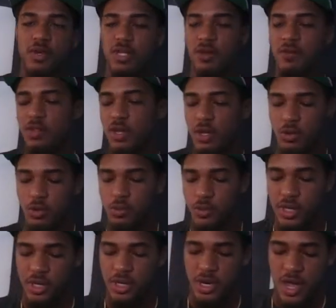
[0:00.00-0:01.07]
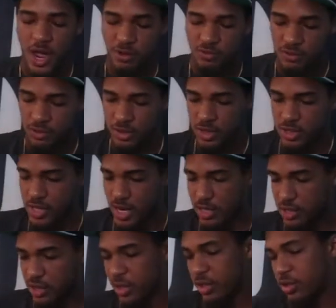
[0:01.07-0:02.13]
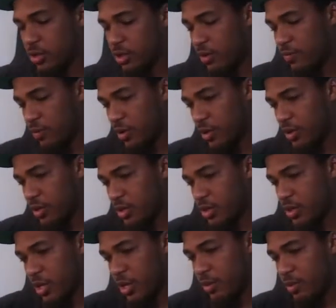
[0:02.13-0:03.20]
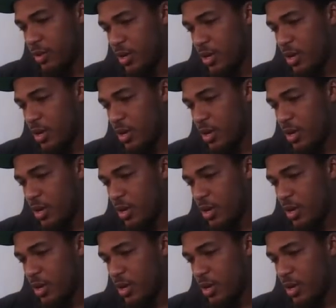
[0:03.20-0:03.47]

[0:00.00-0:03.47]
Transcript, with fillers: gonna give that a read after this. I actually like the cover on it this time.